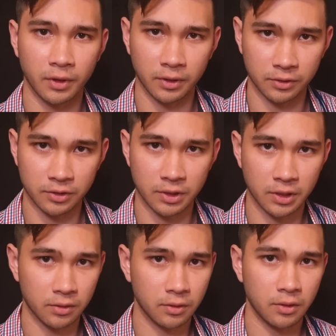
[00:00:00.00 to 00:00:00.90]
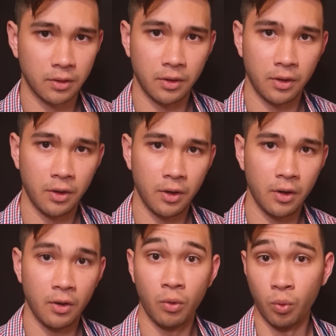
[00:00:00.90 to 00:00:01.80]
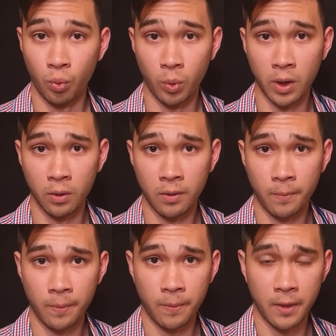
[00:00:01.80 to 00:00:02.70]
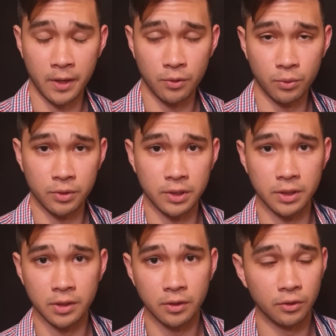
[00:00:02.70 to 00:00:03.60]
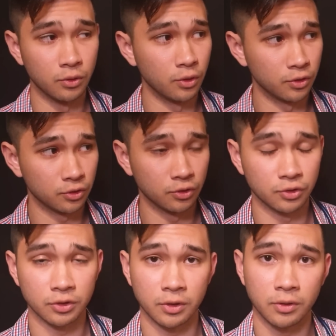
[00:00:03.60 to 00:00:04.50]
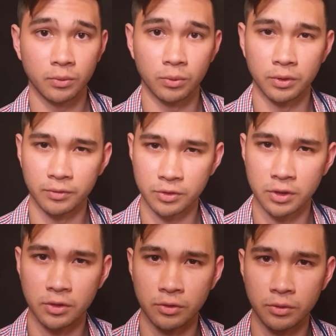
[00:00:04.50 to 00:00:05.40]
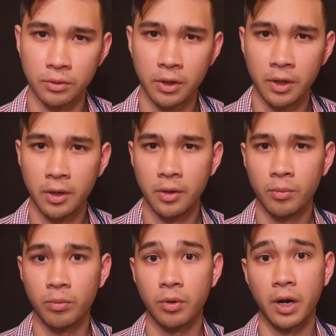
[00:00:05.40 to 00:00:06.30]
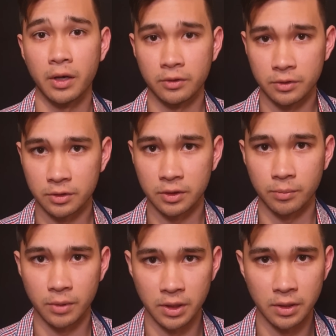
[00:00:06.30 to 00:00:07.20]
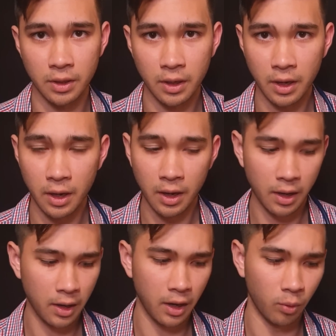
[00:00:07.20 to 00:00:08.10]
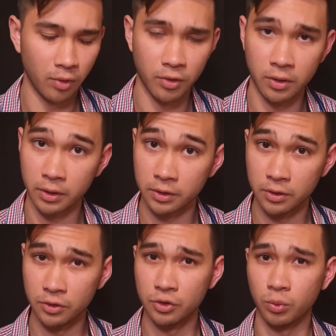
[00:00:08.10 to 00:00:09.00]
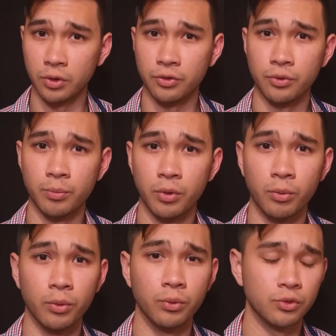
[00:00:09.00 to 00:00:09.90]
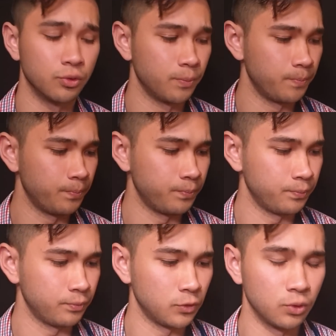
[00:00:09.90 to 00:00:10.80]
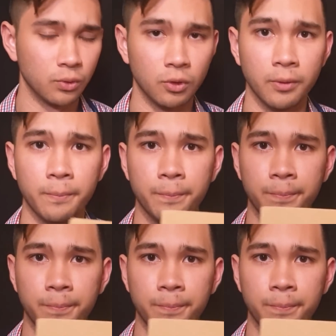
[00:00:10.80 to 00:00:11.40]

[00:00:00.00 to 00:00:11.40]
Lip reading: I understand. Well, I know the nurses would have seen you prior to seeing me. However, I did just want to peruse your